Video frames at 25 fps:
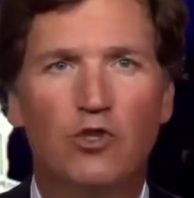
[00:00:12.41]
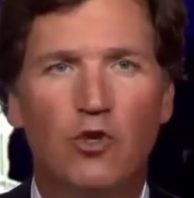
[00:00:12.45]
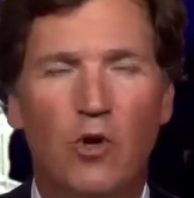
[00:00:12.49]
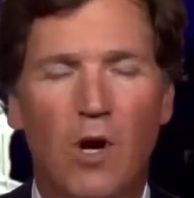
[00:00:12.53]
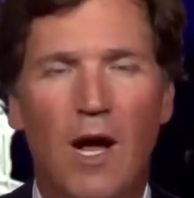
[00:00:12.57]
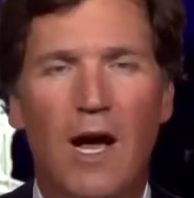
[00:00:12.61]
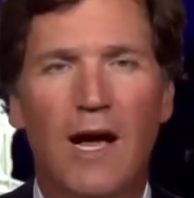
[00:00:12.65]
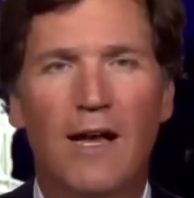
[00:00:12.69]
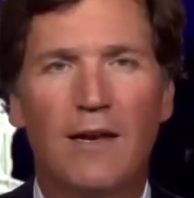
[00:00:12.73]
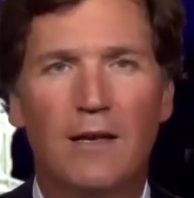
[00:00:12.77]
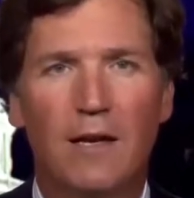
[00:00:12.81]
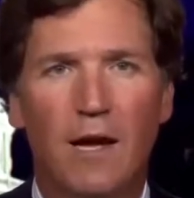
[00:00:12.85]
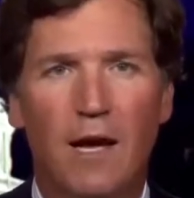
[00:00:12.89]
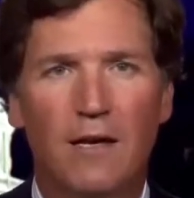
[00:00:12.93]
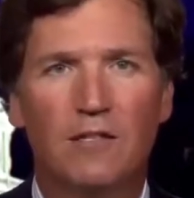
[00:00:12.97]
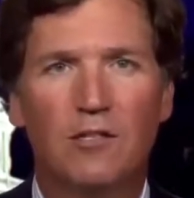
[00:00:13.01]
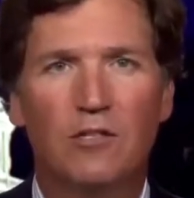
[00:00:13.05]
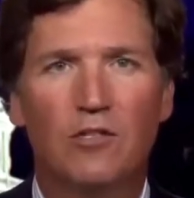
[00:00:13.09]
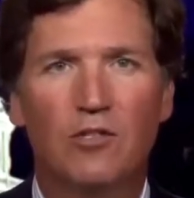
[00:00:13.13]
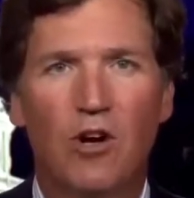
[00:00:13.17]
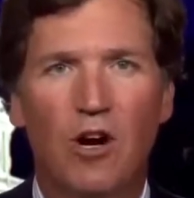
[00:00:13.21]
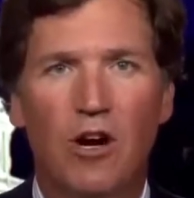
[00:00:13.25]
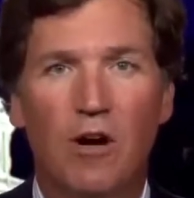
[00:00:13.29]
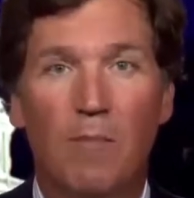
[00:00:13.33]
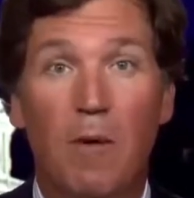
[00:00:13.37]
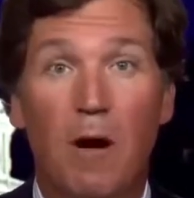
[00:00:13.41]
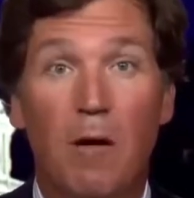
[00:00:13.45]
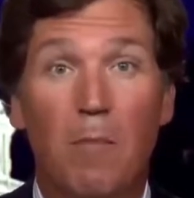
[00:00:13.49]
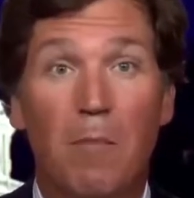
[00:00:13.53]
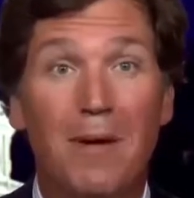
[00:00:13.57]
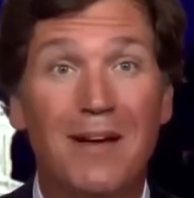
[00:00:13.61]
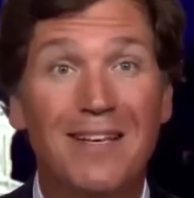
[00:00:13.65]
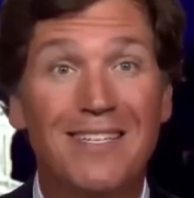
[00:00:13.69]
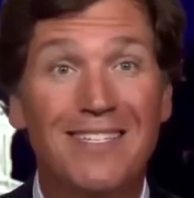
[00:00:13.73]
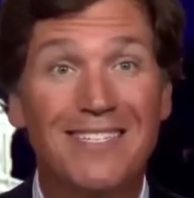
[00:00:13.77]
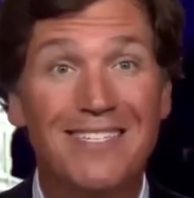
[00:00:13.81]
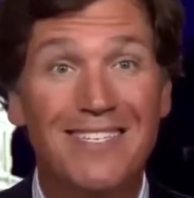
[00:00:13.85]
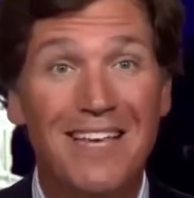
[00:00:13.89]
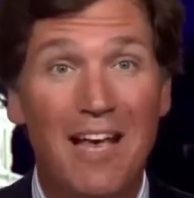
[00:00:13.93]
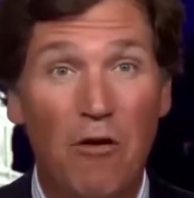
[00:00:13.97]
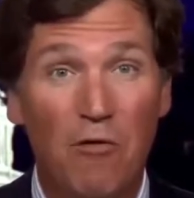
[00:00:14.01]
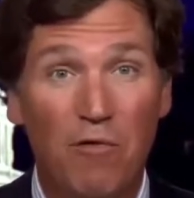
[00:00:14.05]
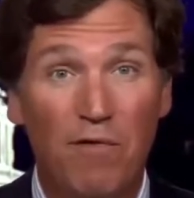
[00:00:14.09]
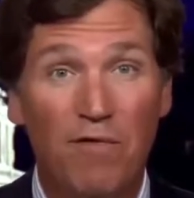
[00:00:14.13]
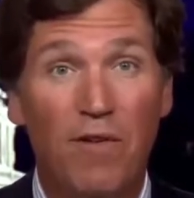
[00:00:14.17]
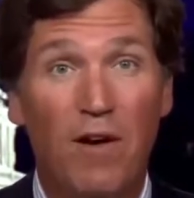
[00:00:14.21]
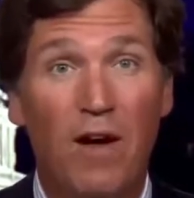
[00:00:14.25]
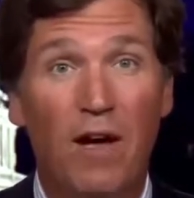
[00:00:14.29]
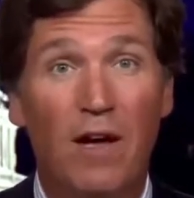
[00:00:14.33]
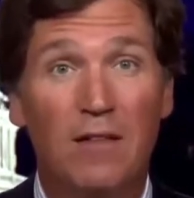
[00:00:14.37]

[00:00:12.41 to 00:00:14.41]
tried not to talk about myself